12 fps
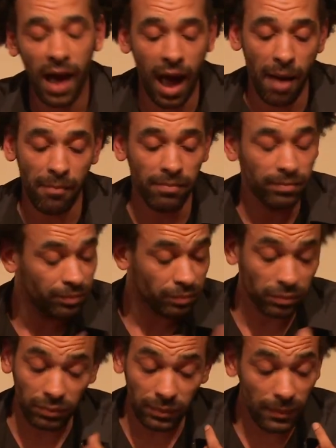Um,
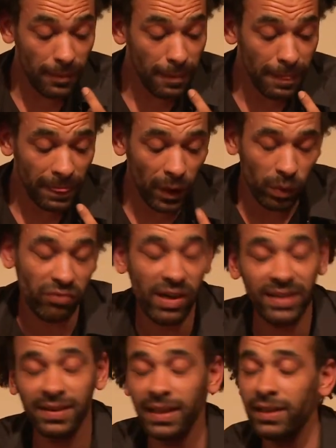we've
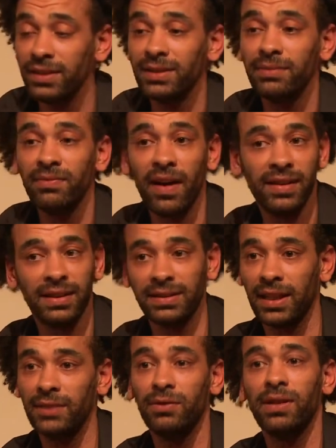recently done some very
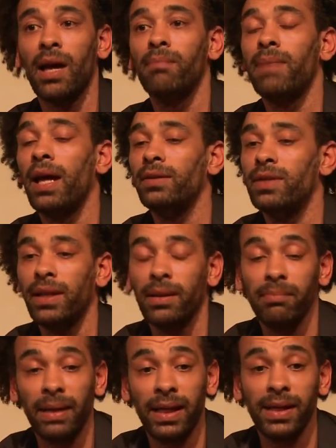successful campaigns with
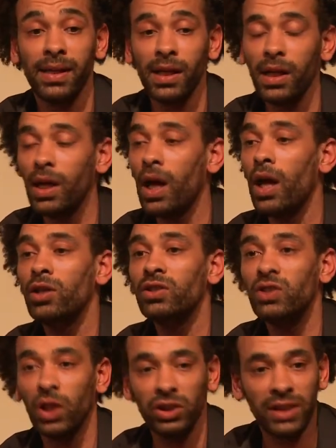ENB,
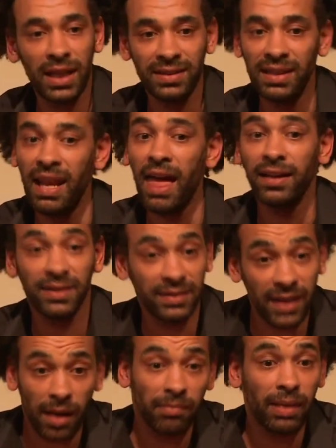such as the
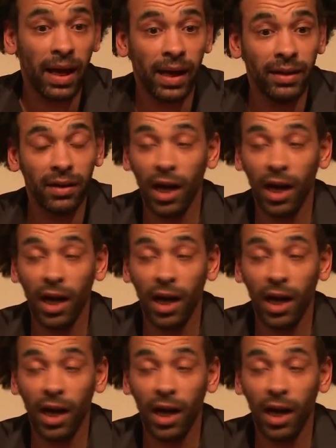Lexus campaign.